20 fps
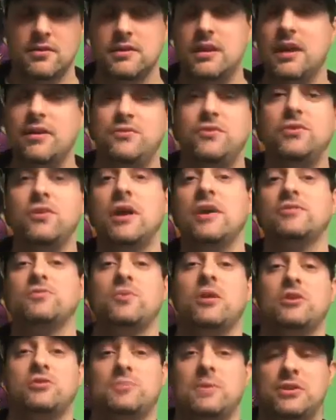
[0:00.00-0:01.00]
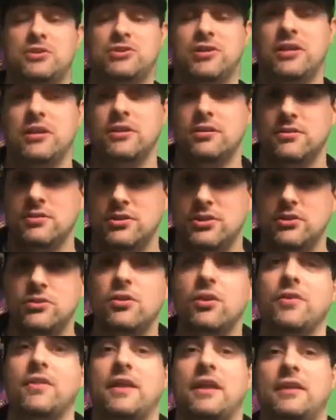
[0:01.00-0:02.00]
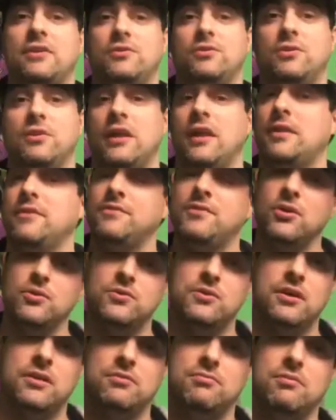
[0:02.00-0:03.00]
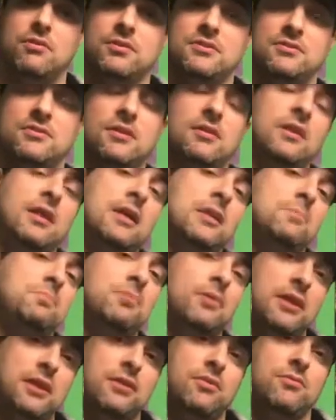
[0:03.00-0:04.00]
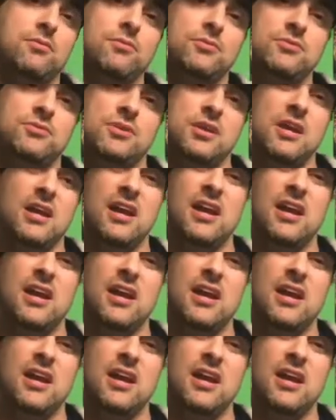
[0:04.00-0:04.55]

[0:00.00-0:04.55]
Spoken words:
Now if you guys watch my channel, you know that I do a lot of no death runs, a lot of playthroughs,